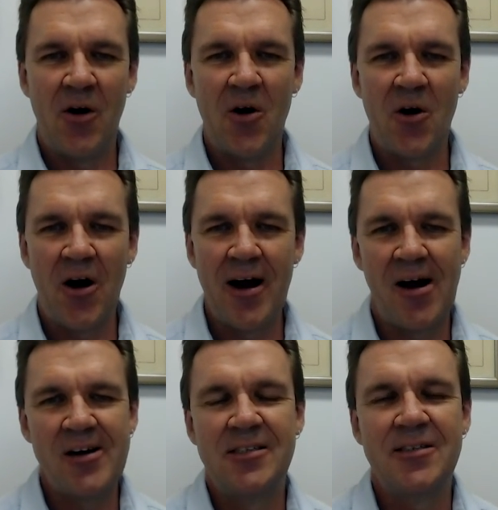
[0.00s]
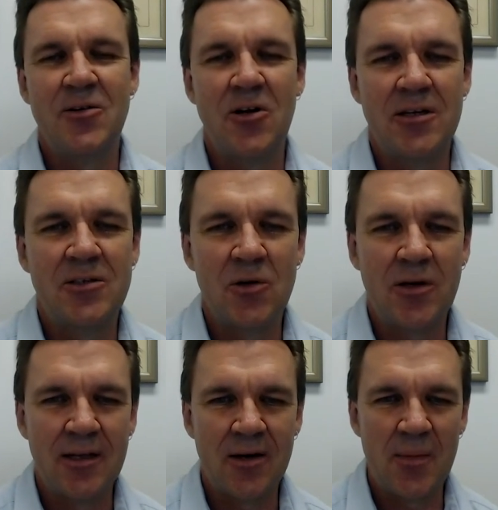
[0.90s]
All right, I just thought I'd talk
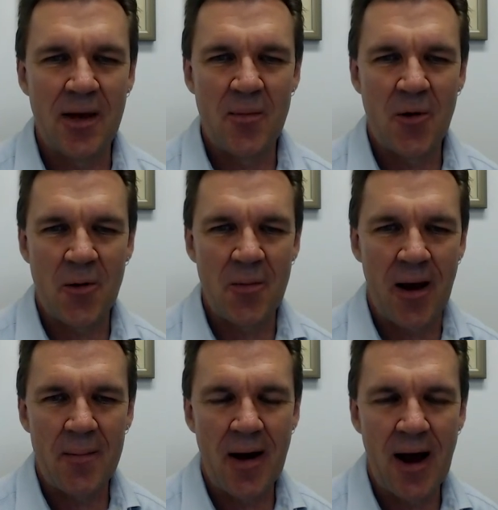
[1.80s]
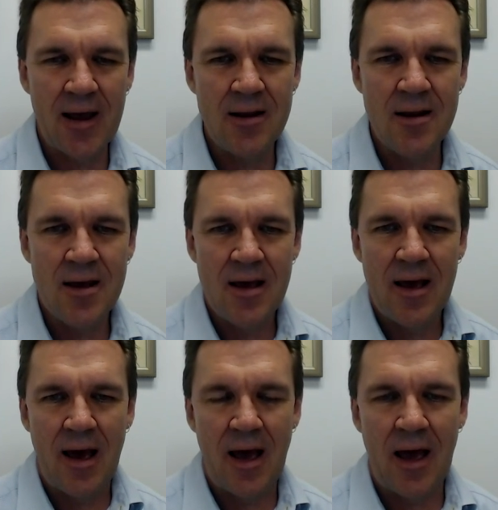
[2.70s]
a little bit more about pain
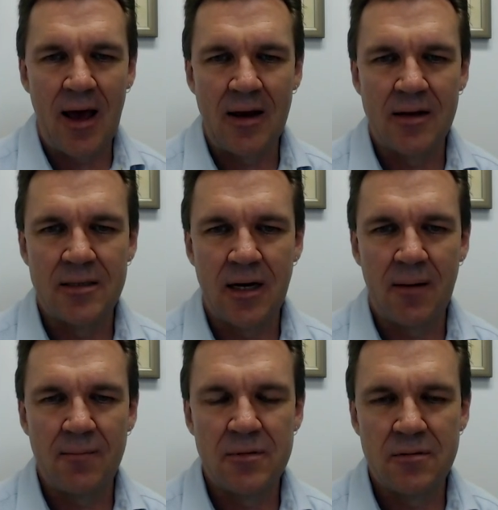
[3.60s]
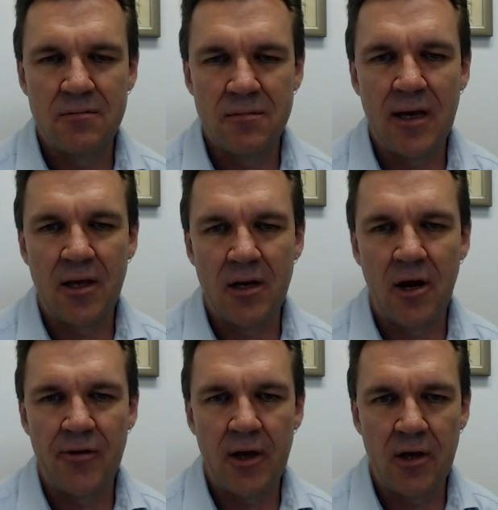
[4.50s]
and let you
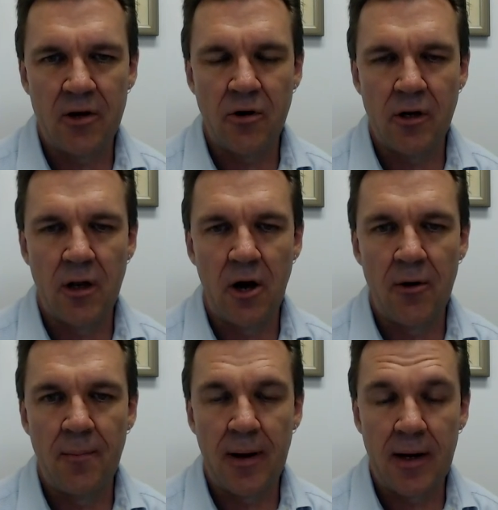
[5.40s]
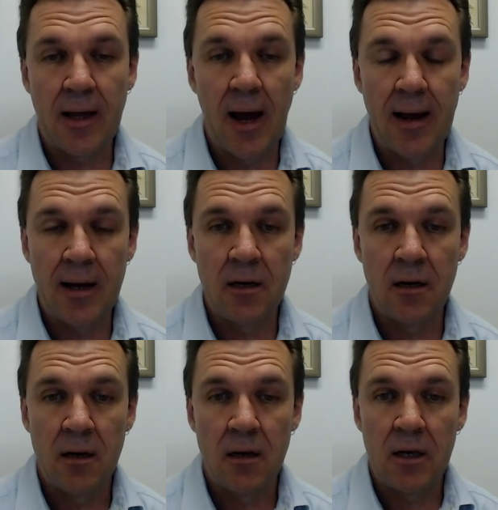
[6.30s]
know that you're not alone. But
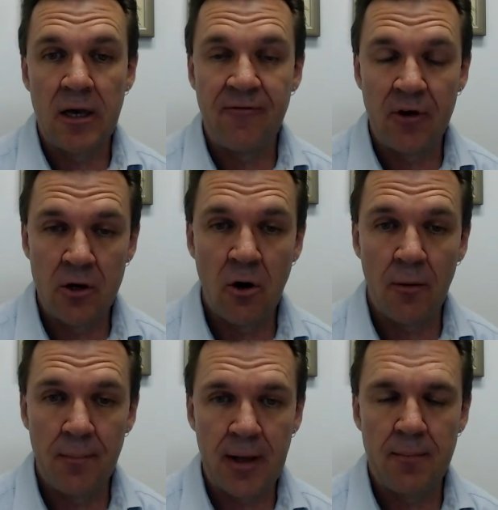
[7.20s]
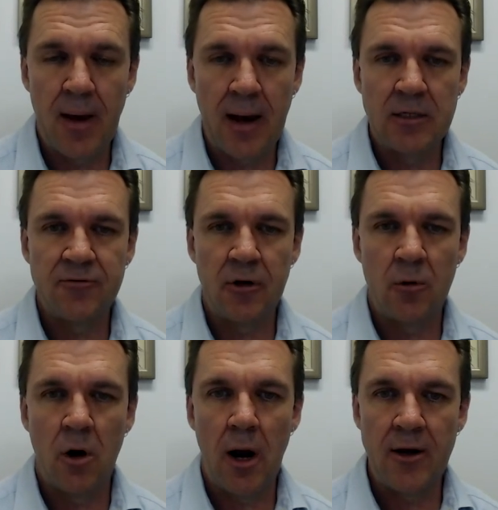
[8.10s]
again, if you're not being managed very
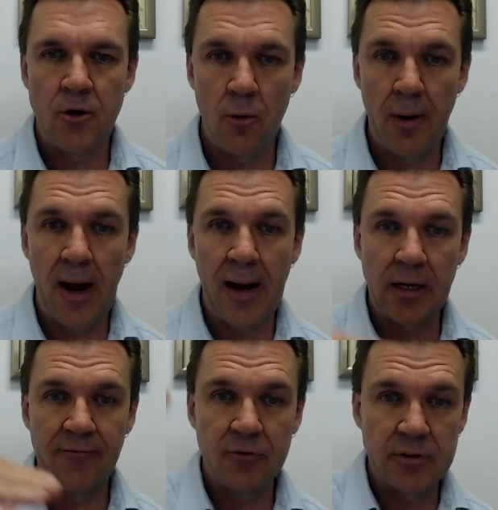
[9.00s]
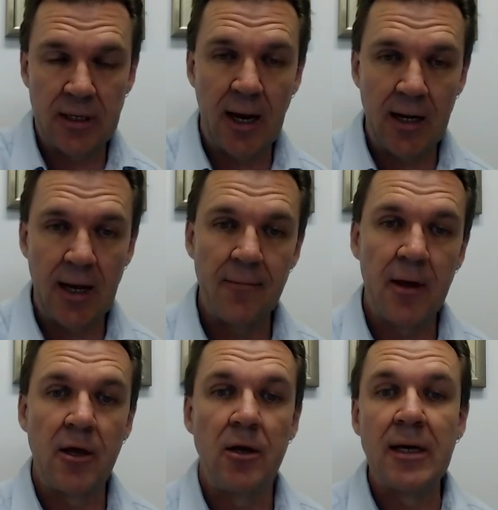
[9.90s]
well and your pain levels are getting up
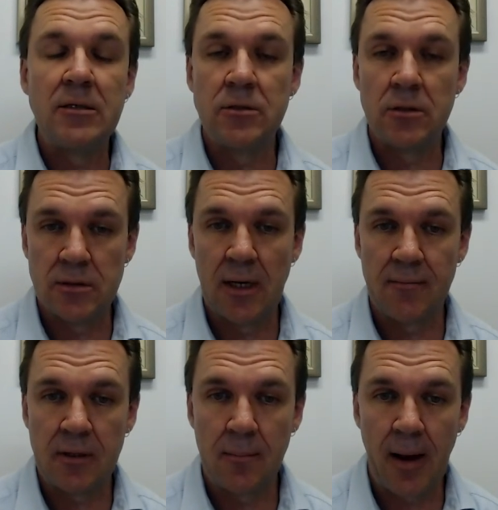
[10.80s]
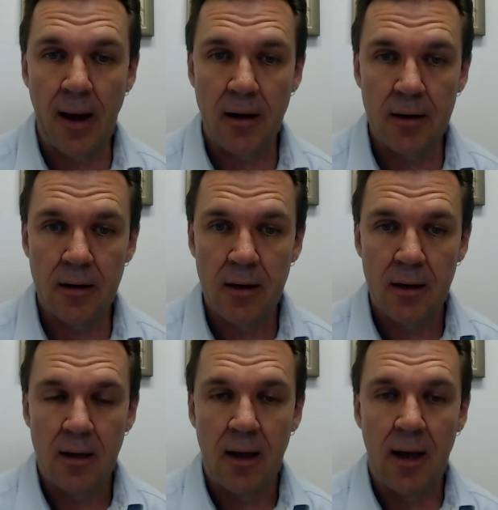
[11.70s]
there, you need to do something about it.
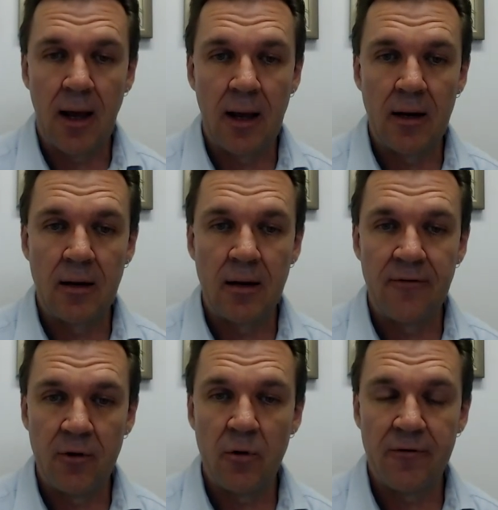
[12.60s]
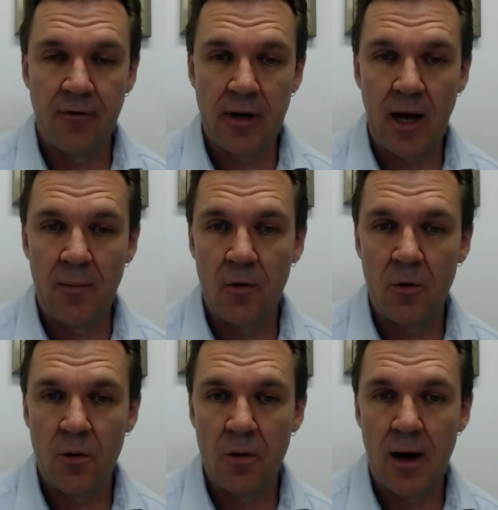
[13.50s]
And if you want to find out
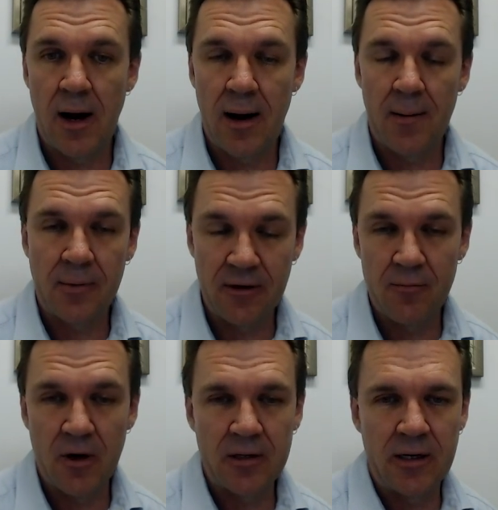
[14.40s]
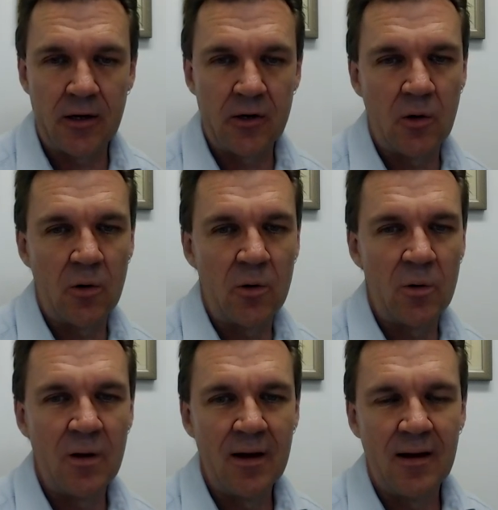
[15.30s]
more, give my clinic a
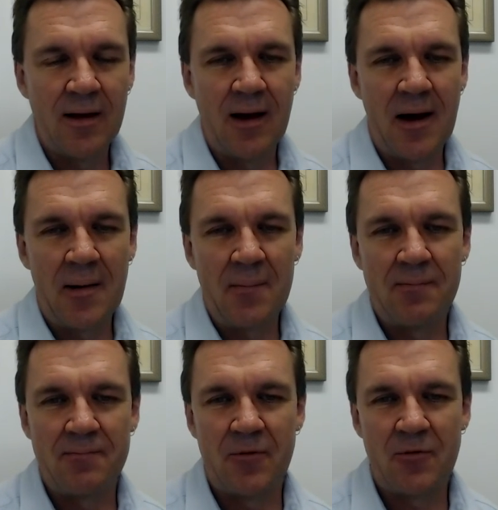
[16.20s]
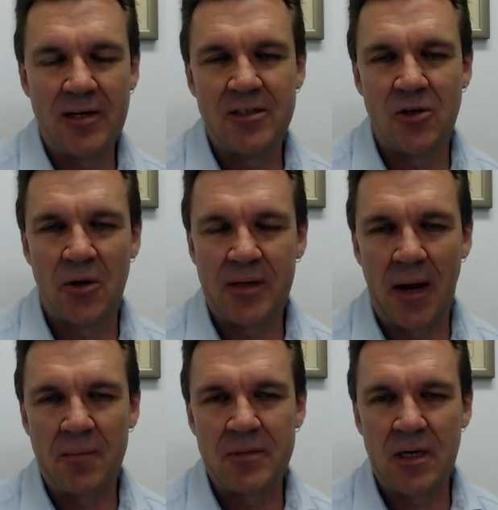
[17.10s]
call, arrange a time to
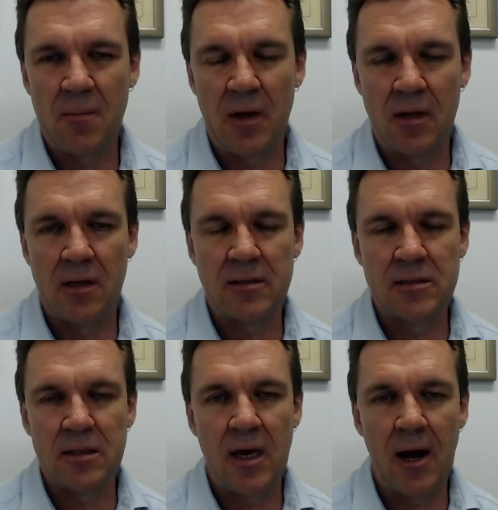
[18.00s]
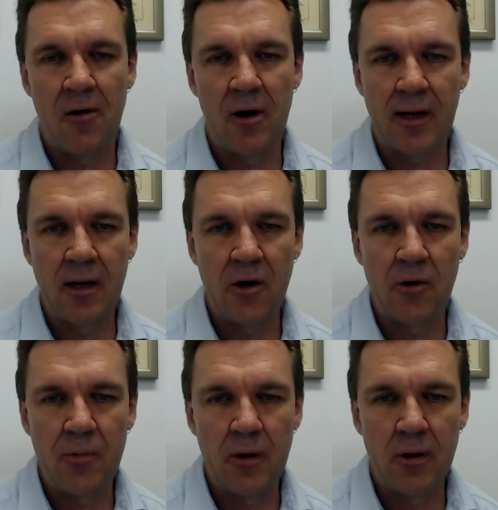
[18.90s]
come and see me, and let's see how I can
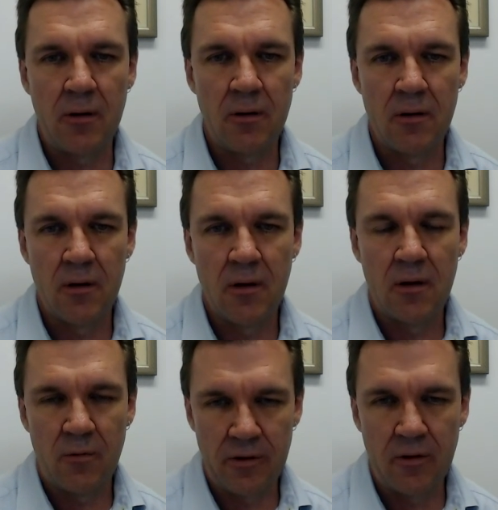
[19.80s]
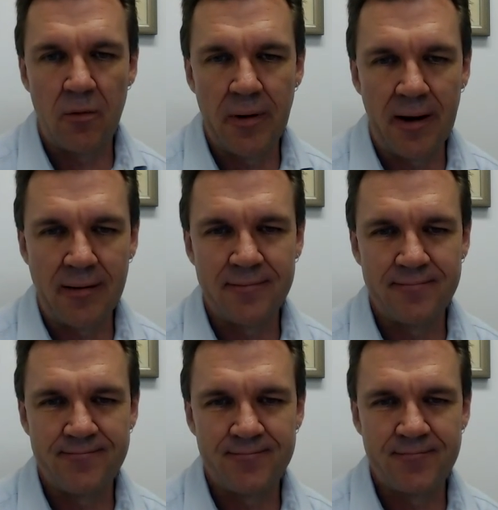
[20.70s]
help you with your pain.
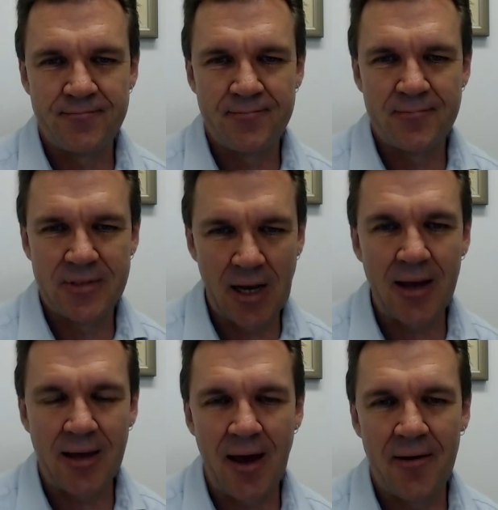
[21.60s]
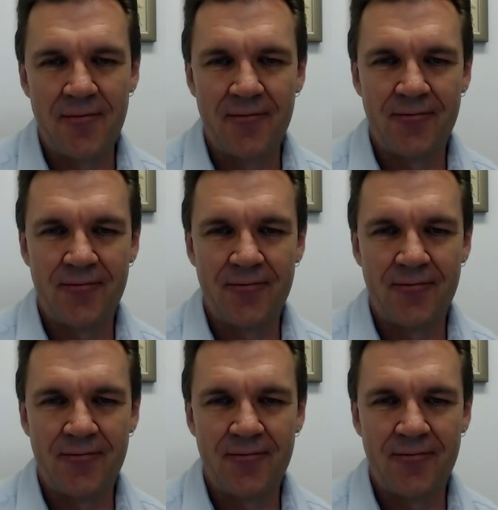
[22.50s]
Take care.